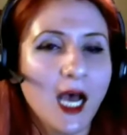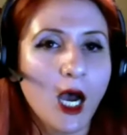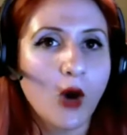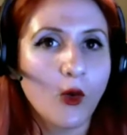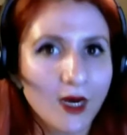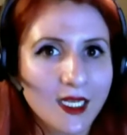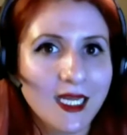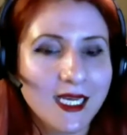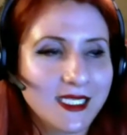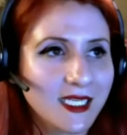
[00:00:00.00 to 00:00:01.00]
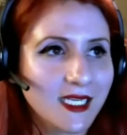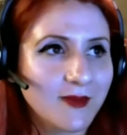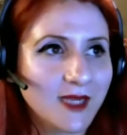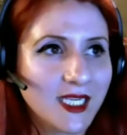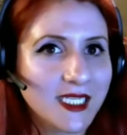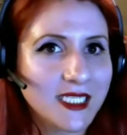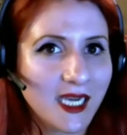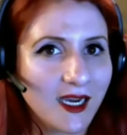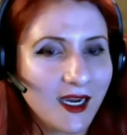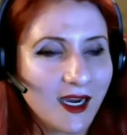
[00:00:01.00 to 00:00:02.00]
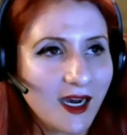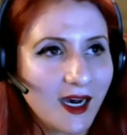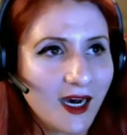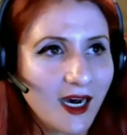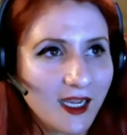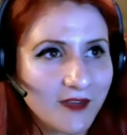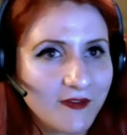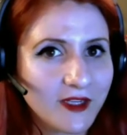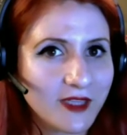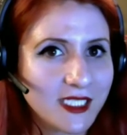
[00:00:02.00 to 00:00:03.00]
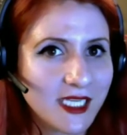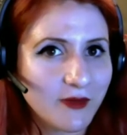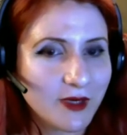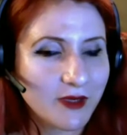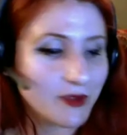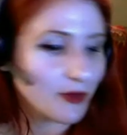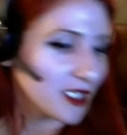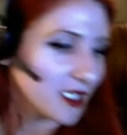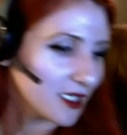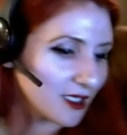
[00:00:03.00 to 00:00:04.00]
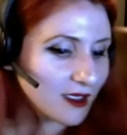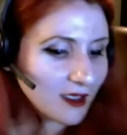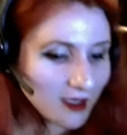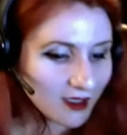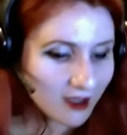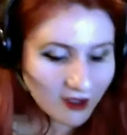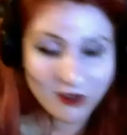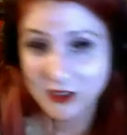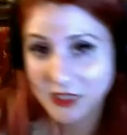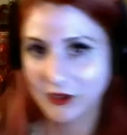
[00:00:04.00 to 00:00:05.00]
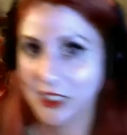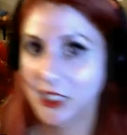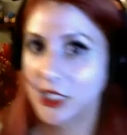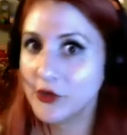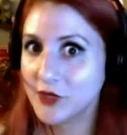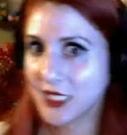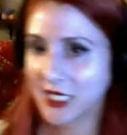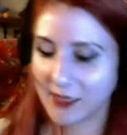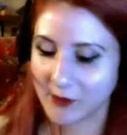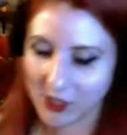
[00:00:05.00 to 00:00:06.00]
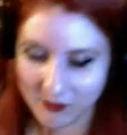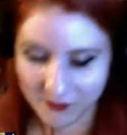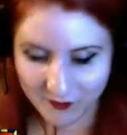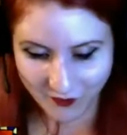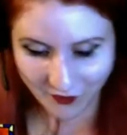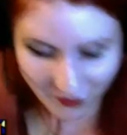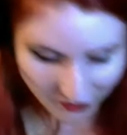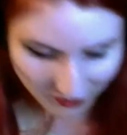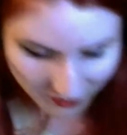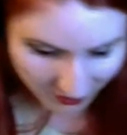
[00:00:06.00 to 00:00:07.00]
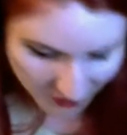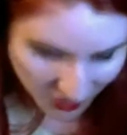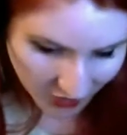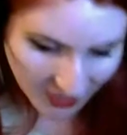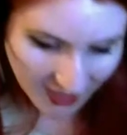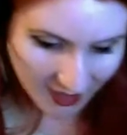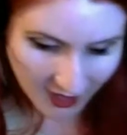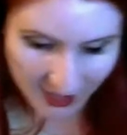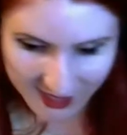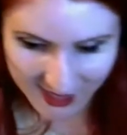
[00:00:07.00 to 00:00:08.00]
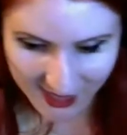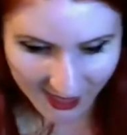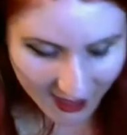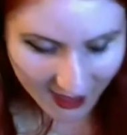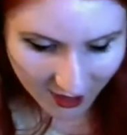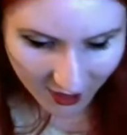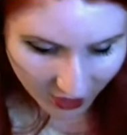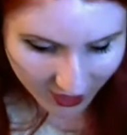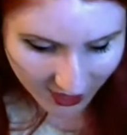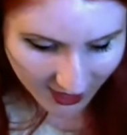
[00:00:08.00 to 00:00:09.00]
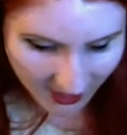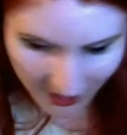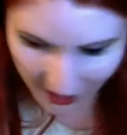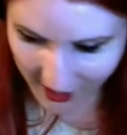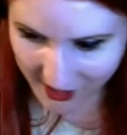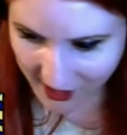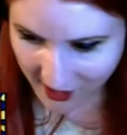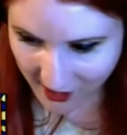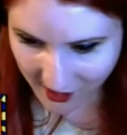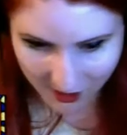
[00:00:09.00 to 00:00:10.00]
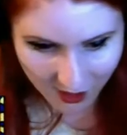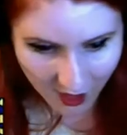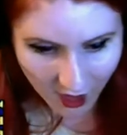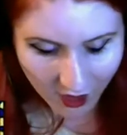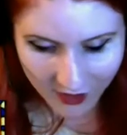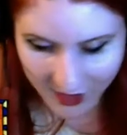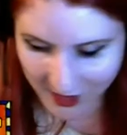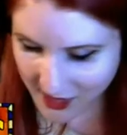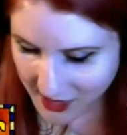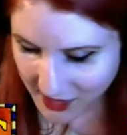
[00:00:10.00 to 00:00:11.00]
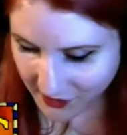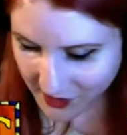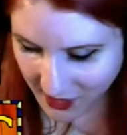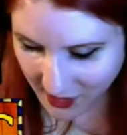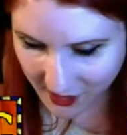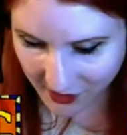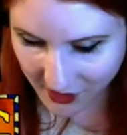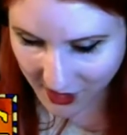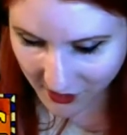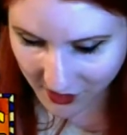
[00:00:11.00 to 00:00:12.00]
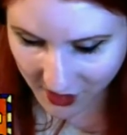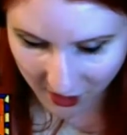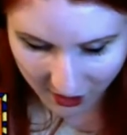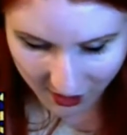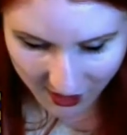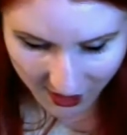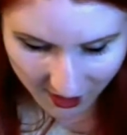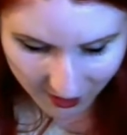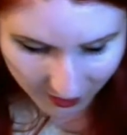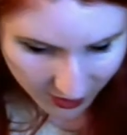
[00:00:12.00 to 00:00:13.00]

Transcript: One last thing, because I figured this out when I was pretty young, or sorry, new to the game. Okay, take a look at. Oh yeah, this is Soothsay. I used to use it all the time.